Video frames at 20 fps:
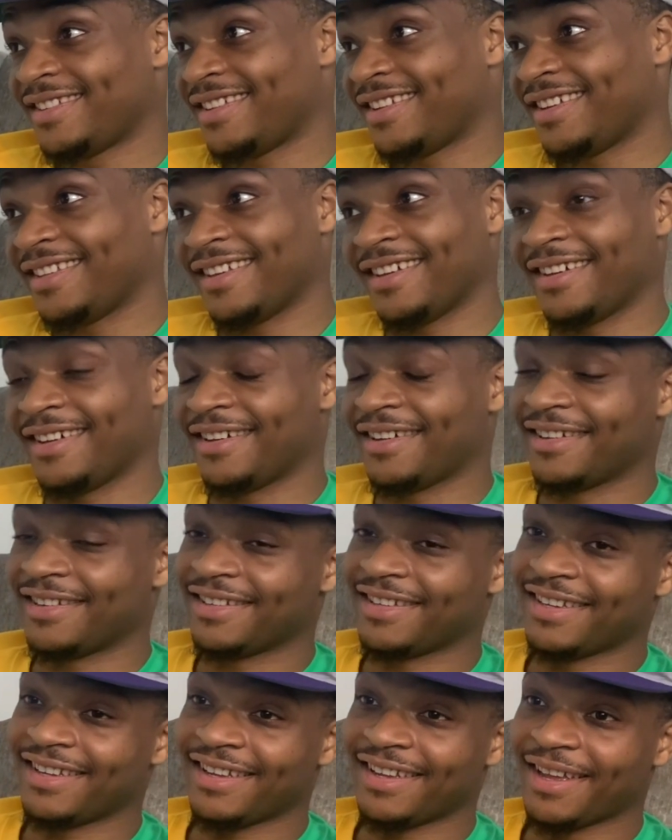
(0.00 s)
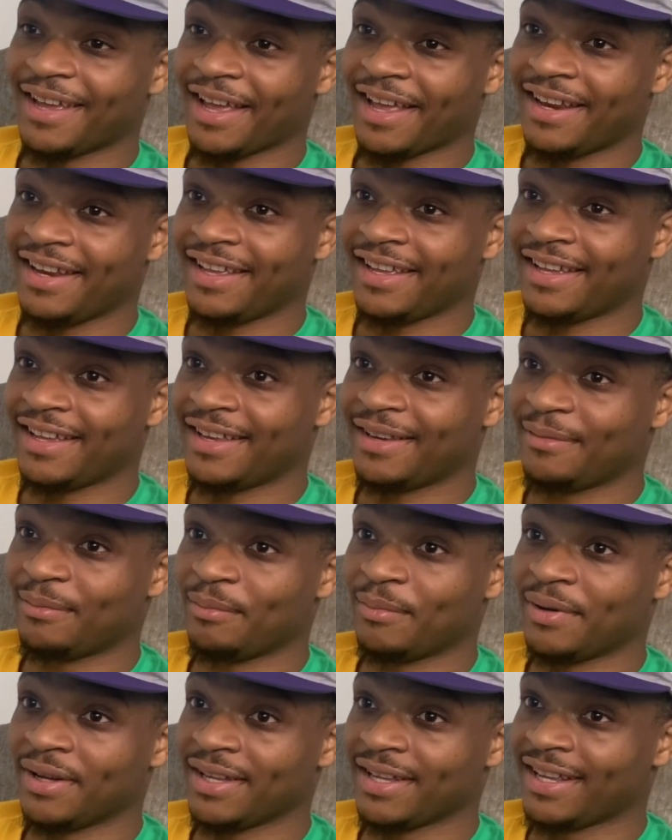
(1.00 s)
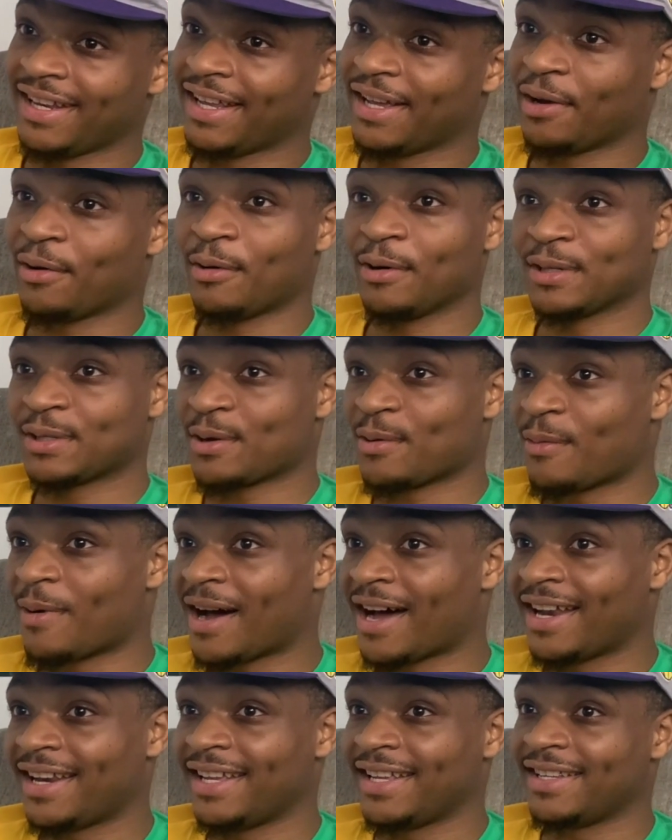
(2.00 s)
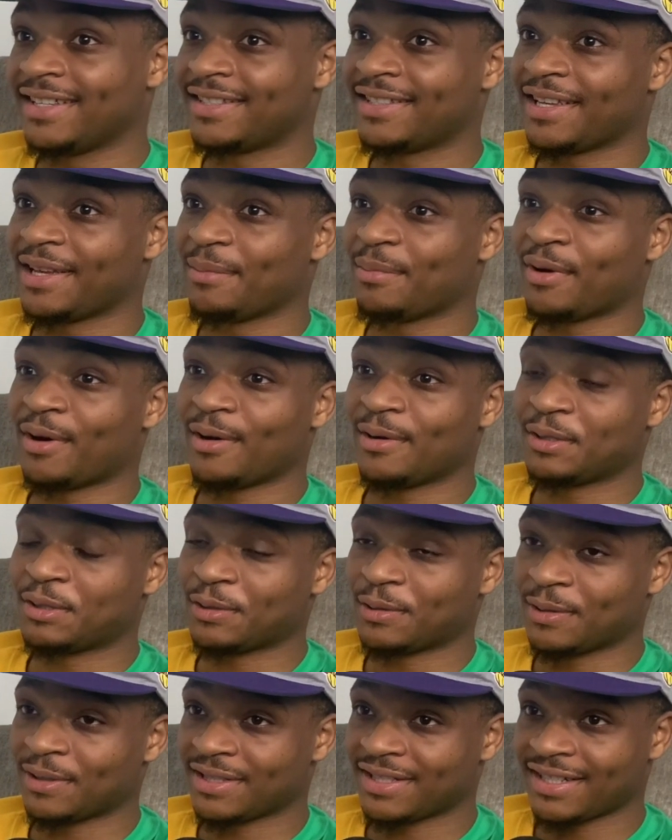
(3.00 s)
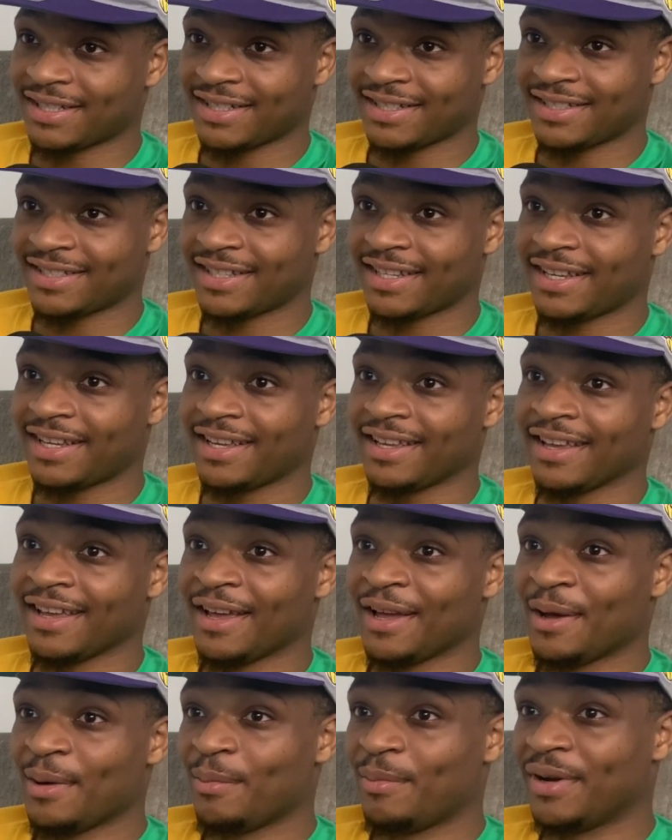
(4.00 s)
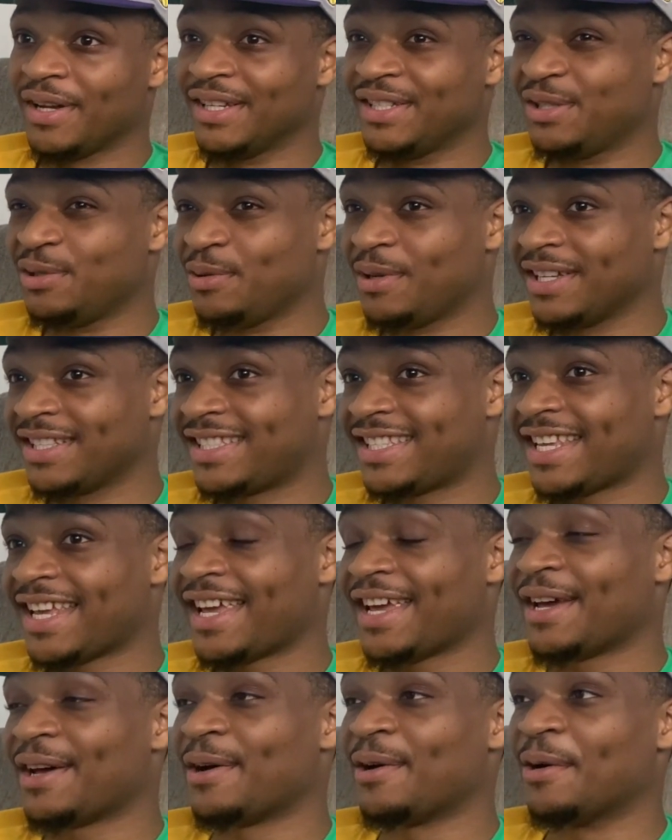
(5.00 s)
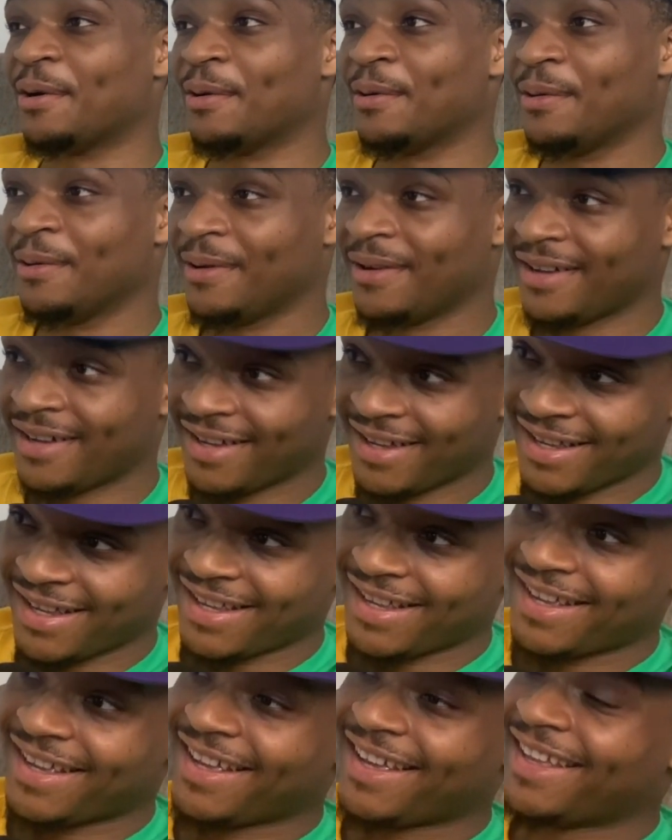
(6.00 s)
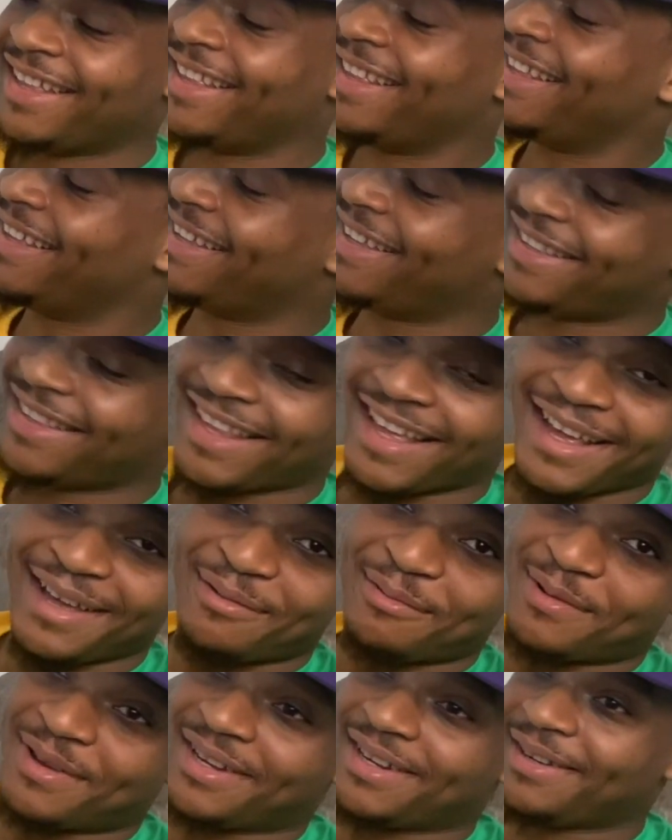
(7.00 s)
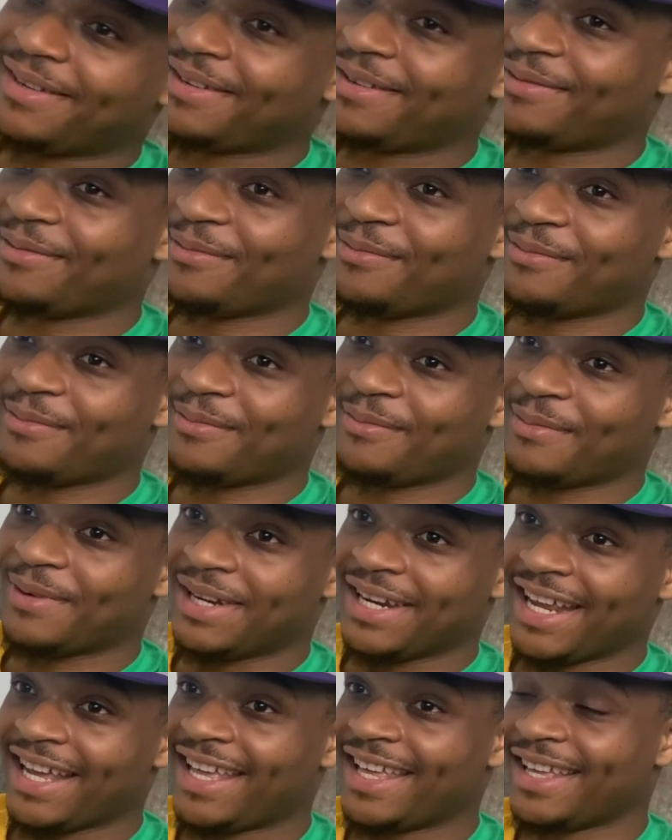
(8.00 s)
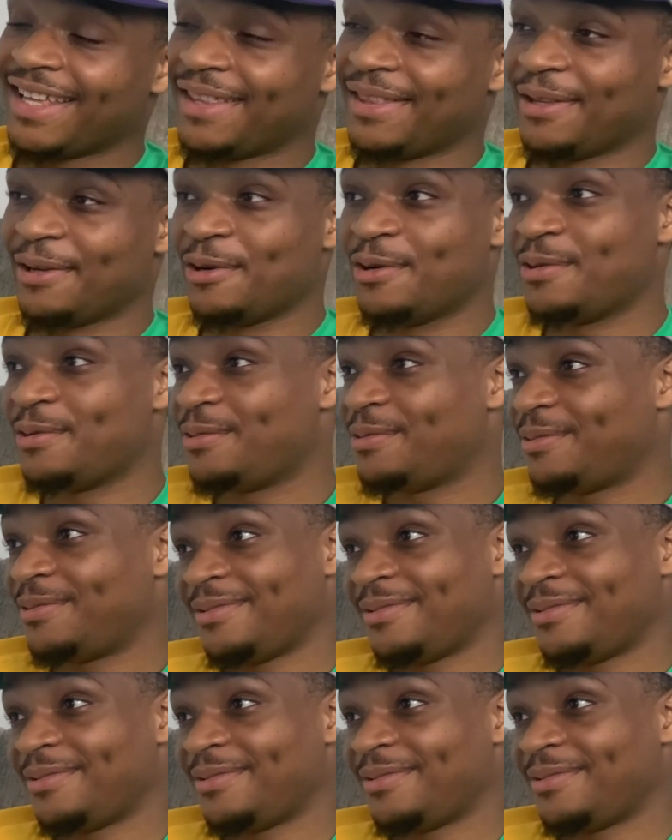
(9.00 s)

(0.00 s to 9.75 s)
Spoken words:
And then of course Kawhi did his thing. Paul George did his thing. But you could tell, like when they get Lou,